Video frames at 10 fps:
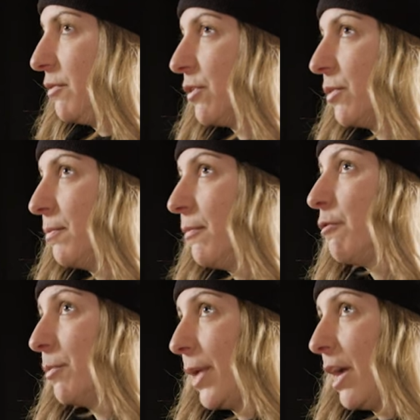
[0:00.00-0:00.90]

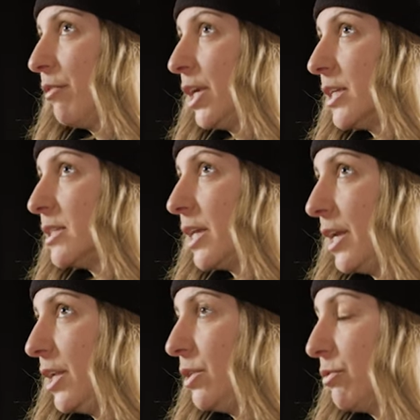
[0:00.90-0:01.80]
for Maverick, it's
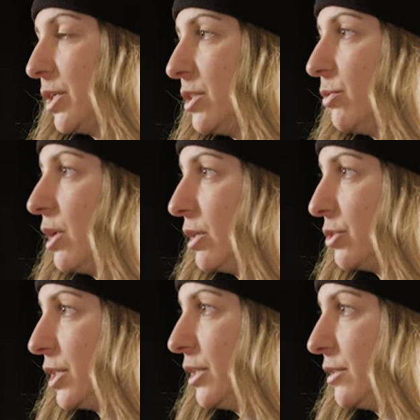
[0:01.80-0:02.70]
83 to
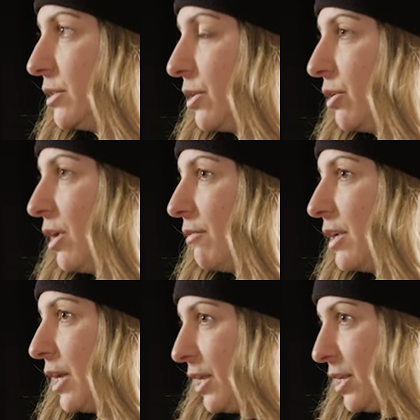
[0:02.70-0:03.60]
100. So you'll have
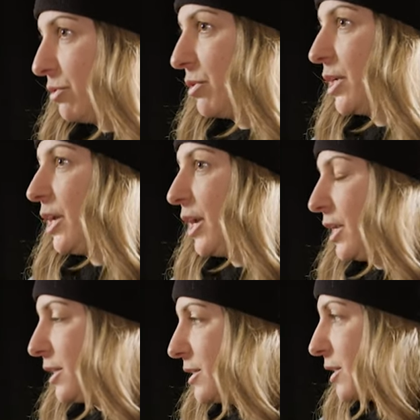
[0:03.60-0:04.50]
an 83,
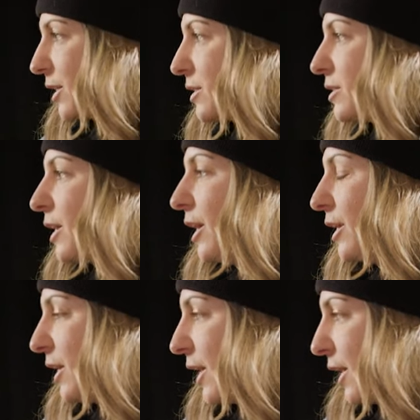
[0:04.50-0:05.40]
86,
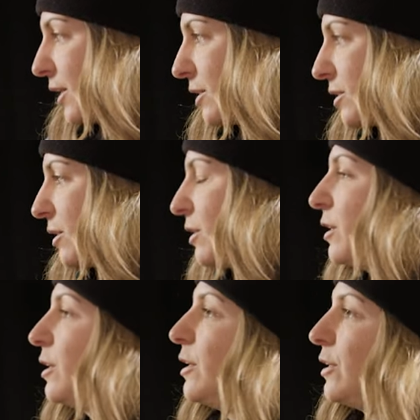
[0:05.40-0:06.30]
88,
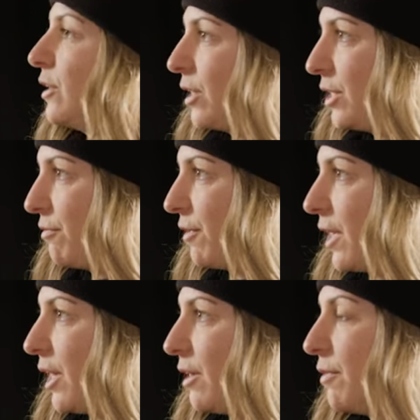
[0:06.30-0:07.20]

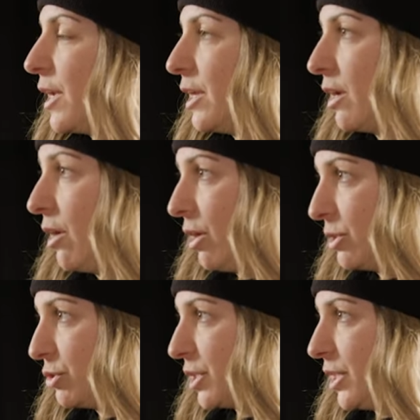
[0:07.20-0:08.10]
95, and
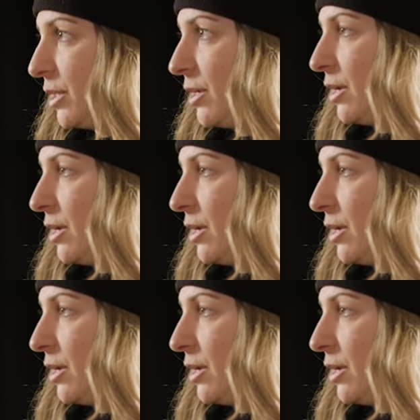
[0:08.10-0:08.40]
100.